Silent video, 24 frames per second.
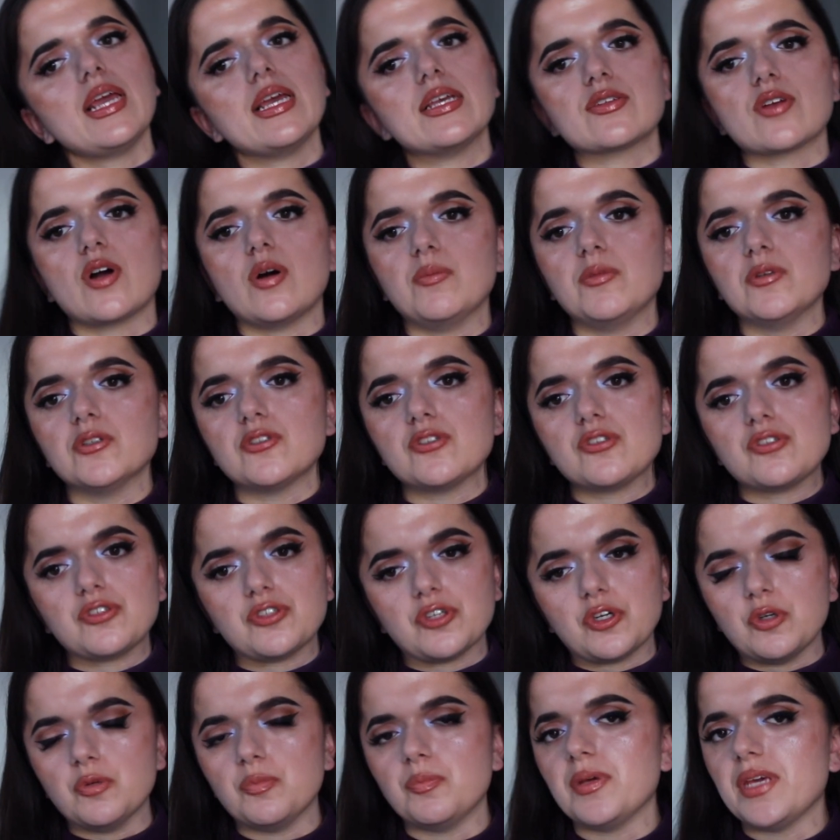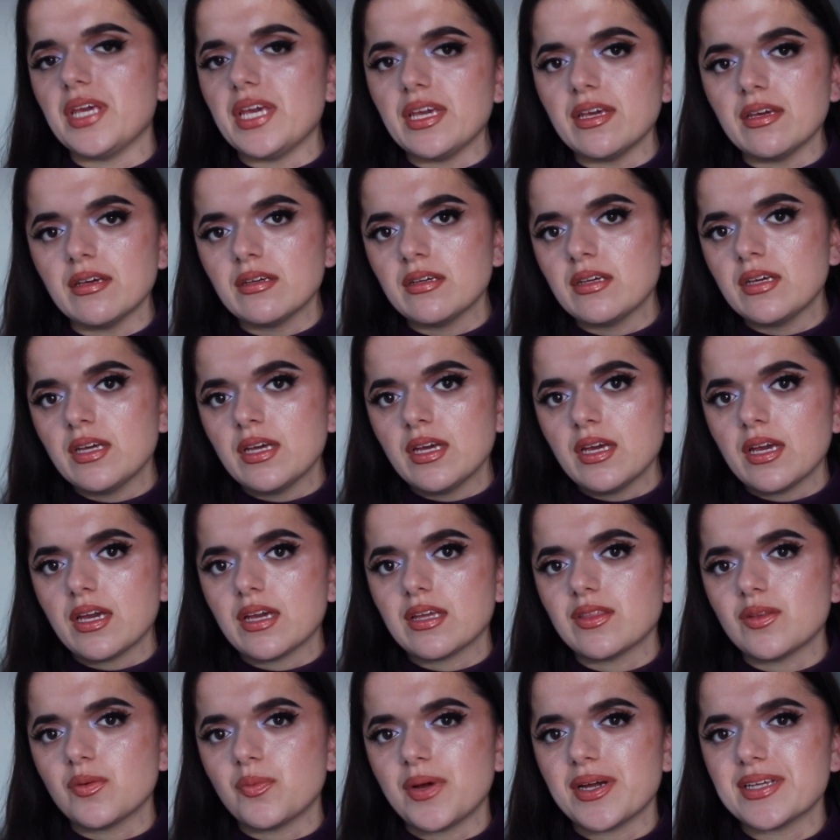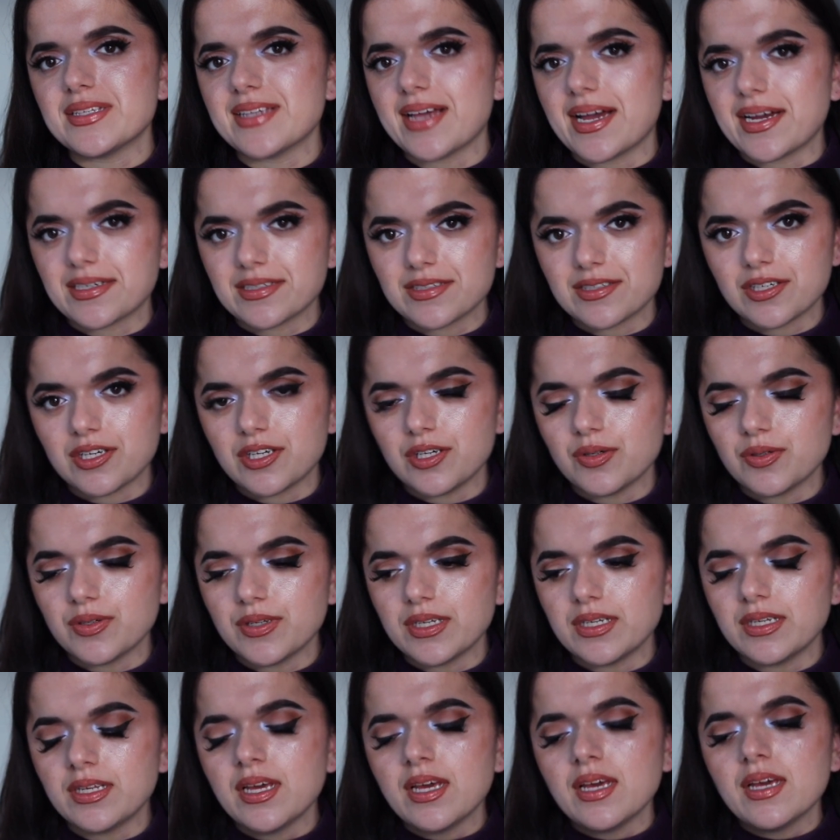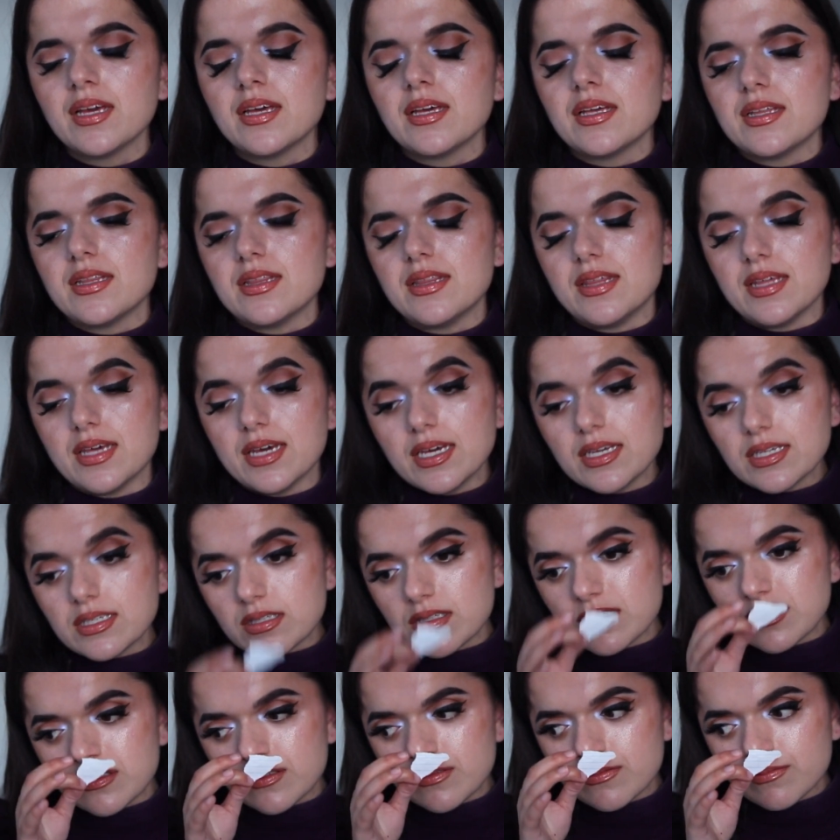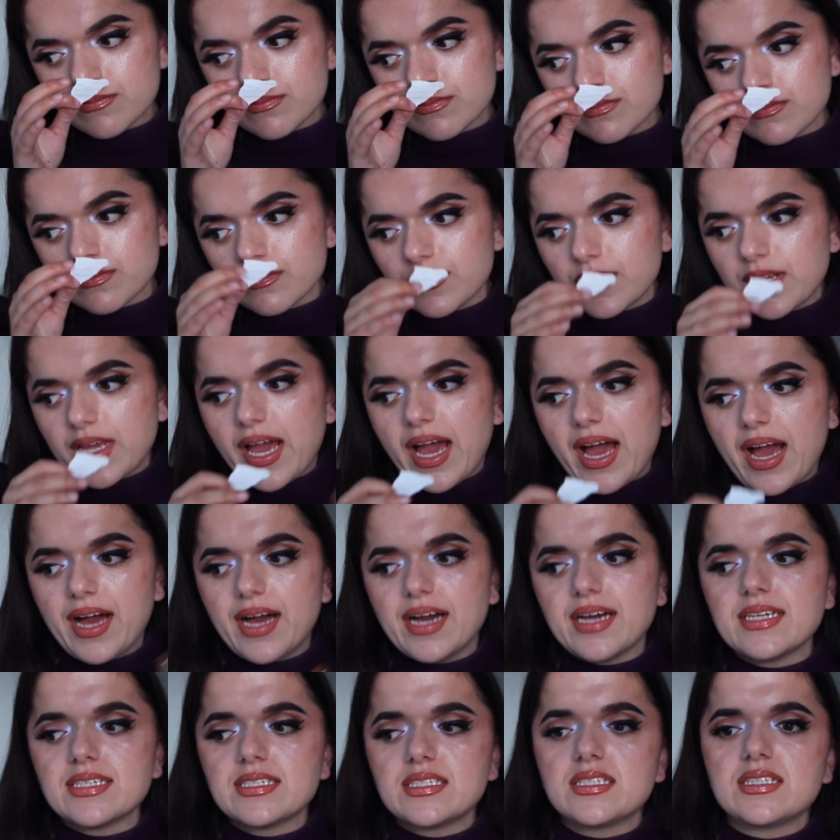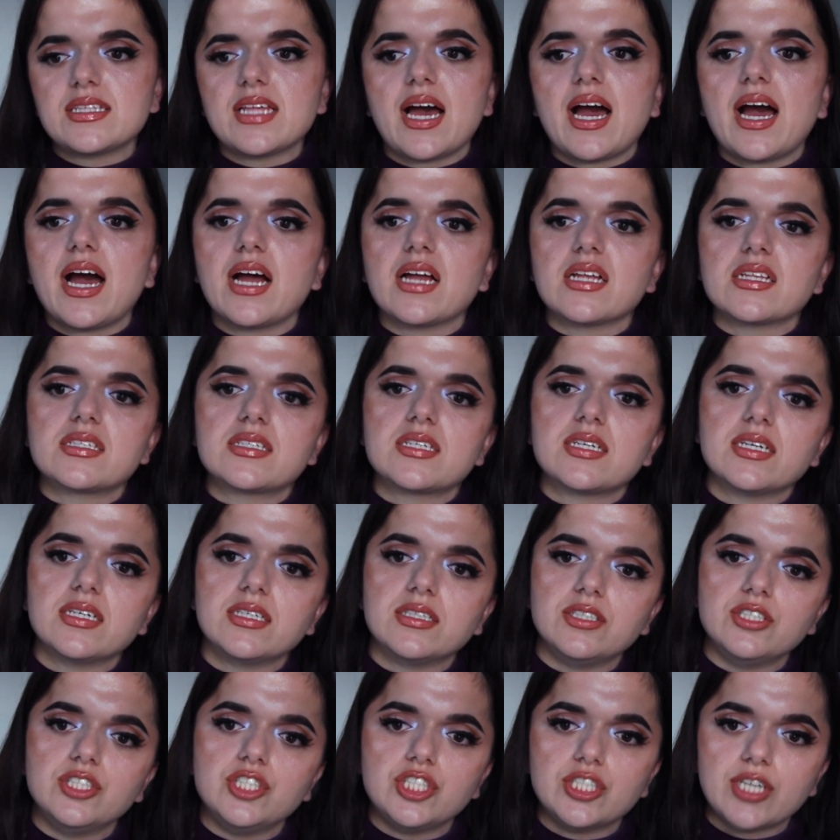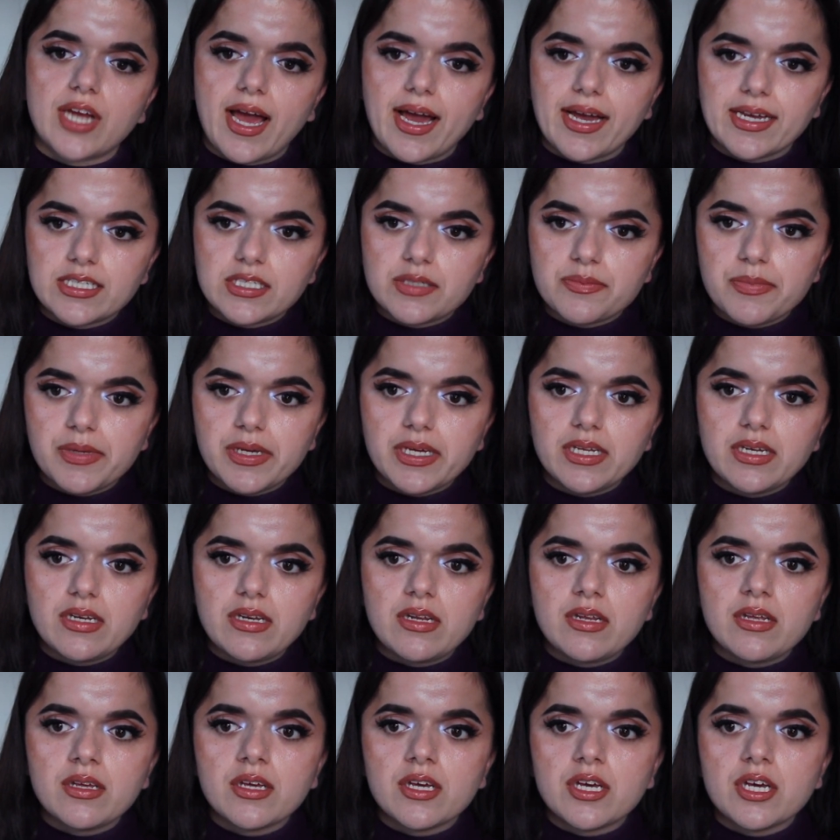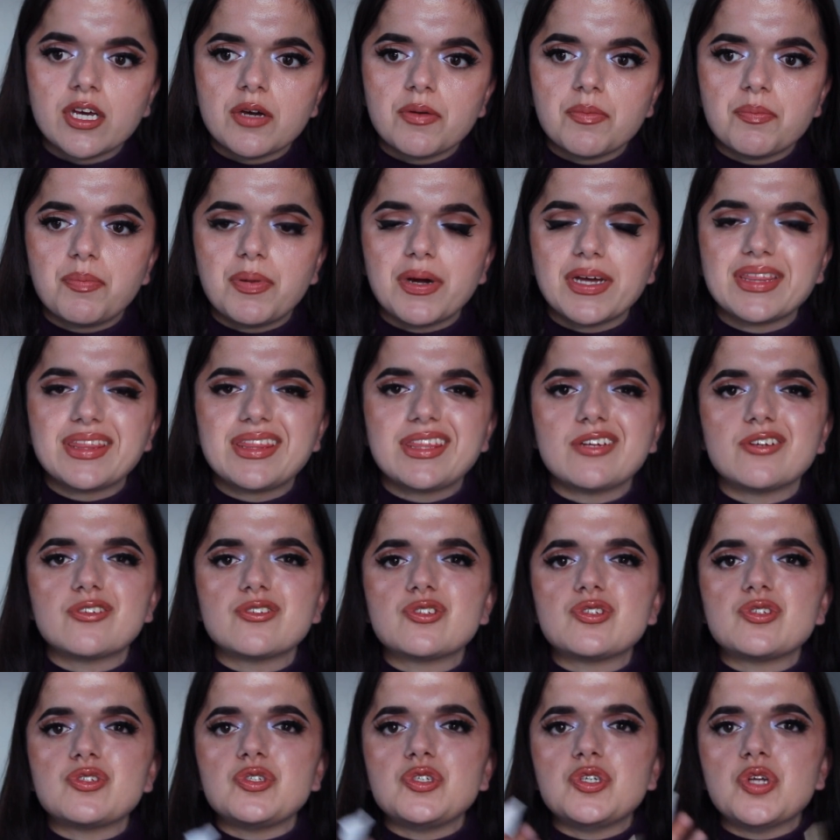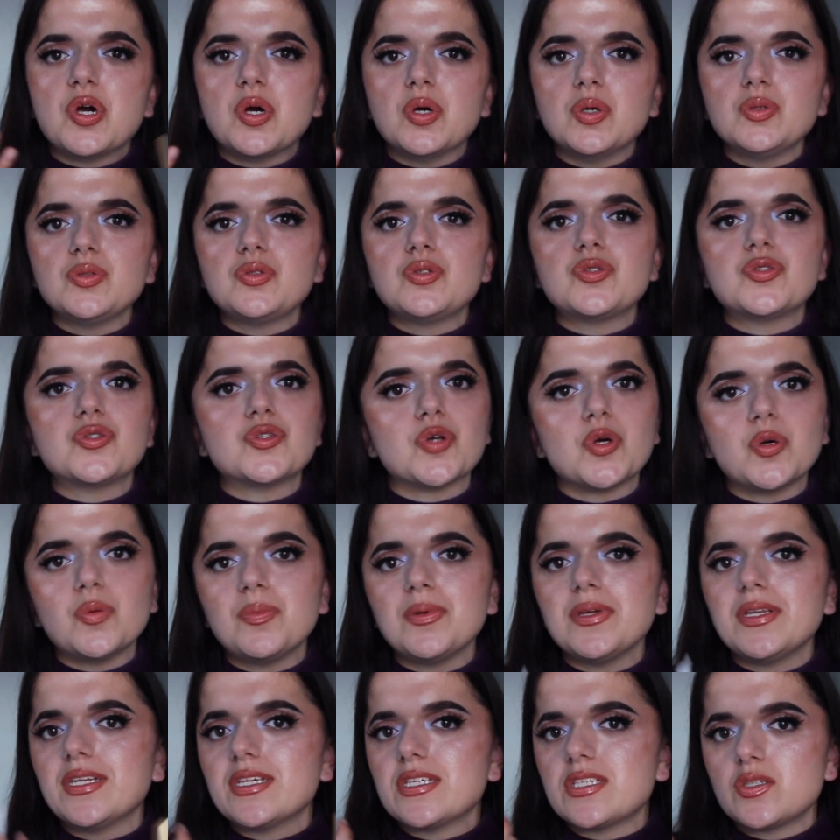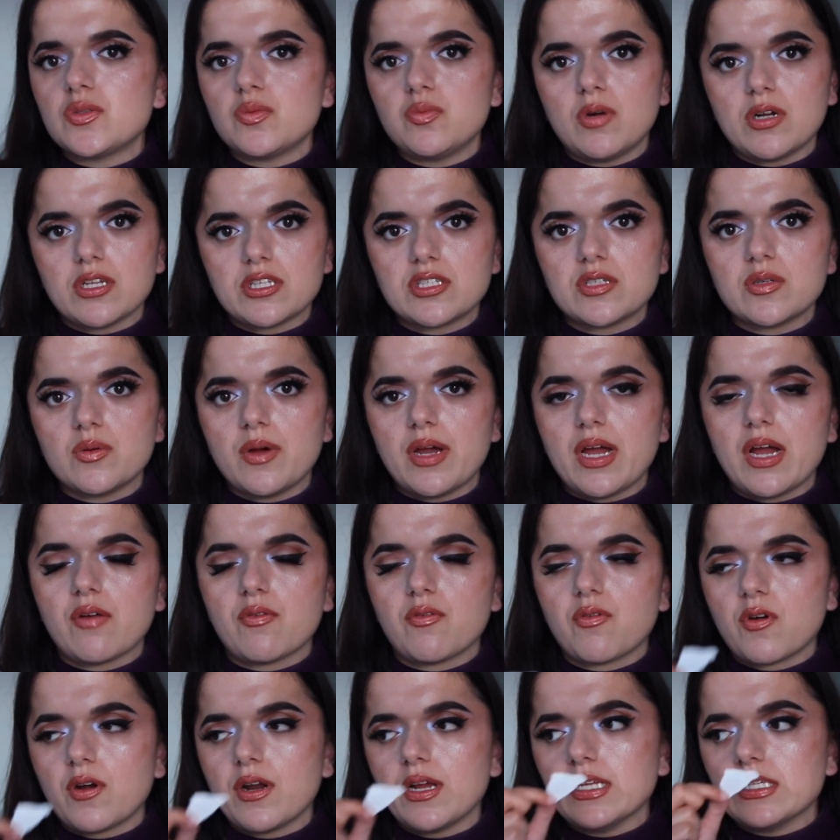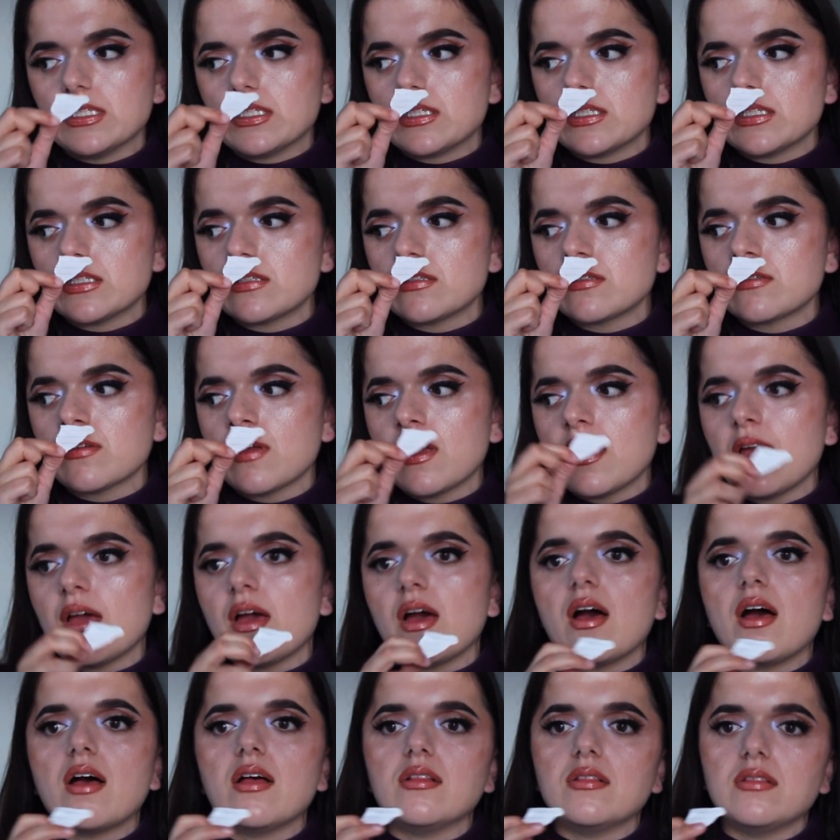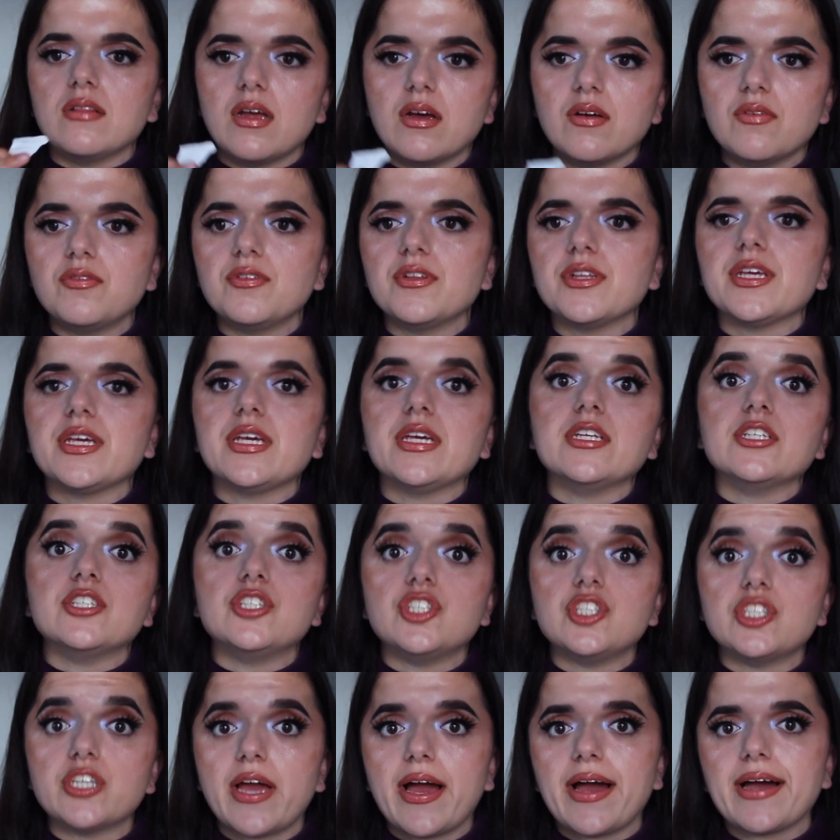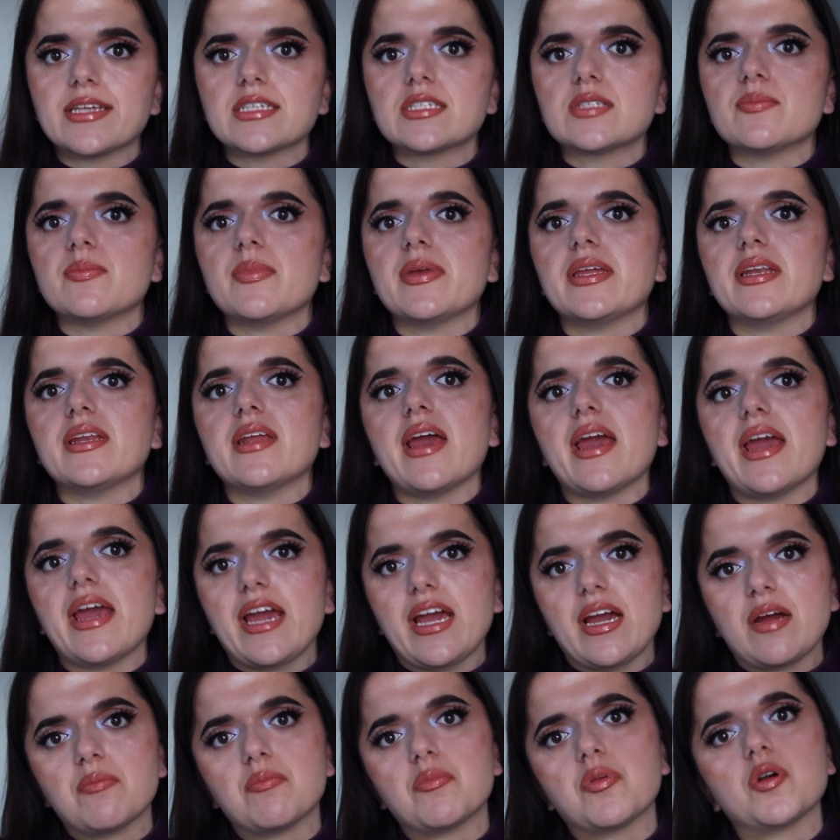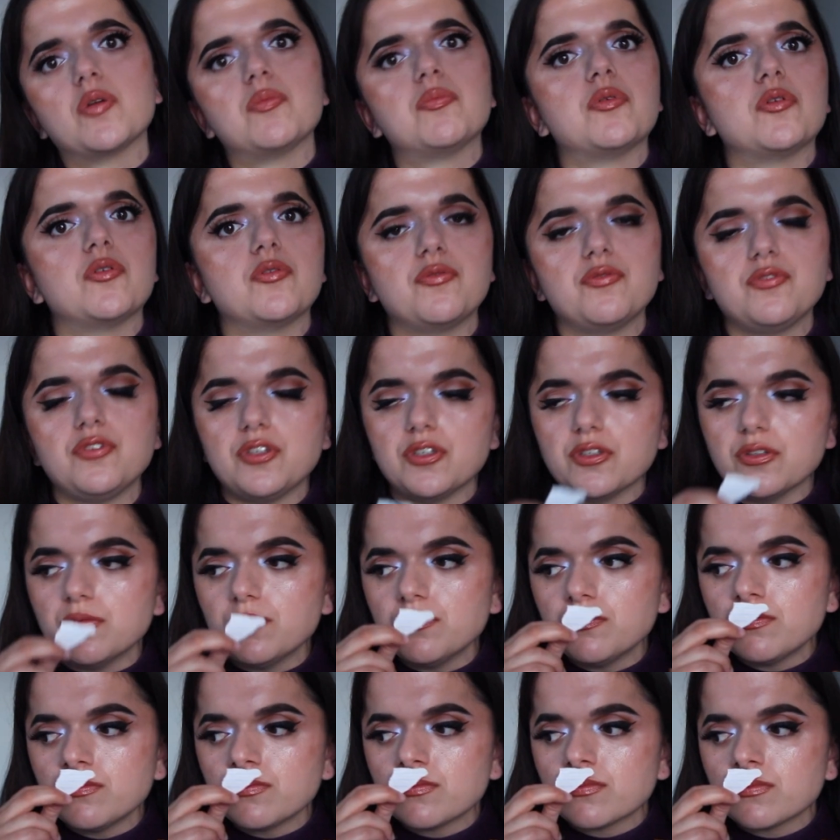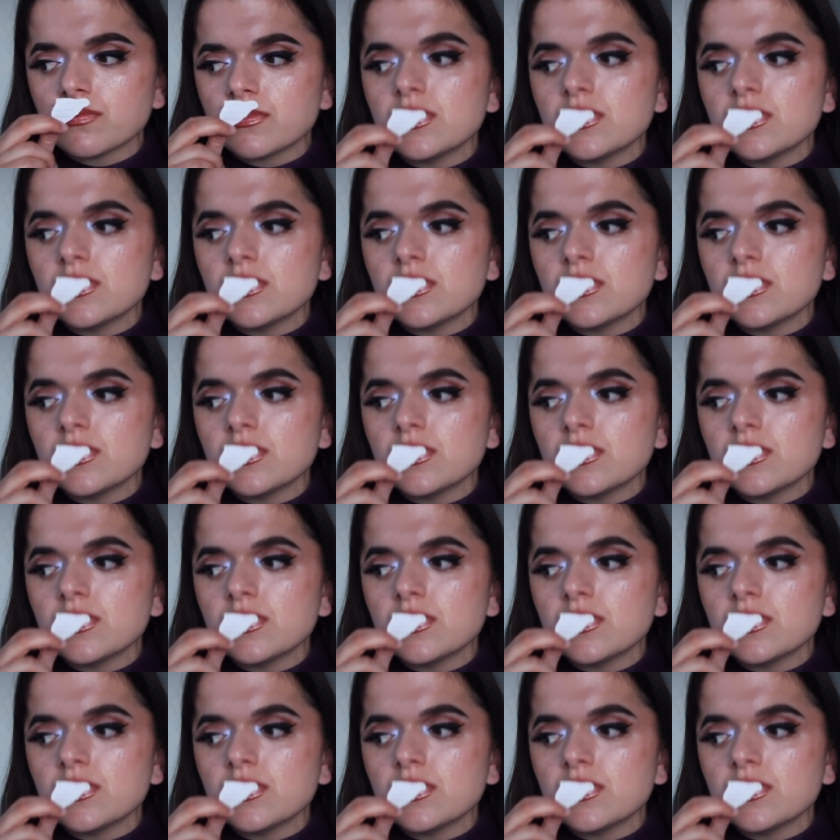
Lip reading: is almost soapy in the way it's executed. This has that jasmine, but there's no soapiness whatsoever. It's just a lovely jasmine amber perfume.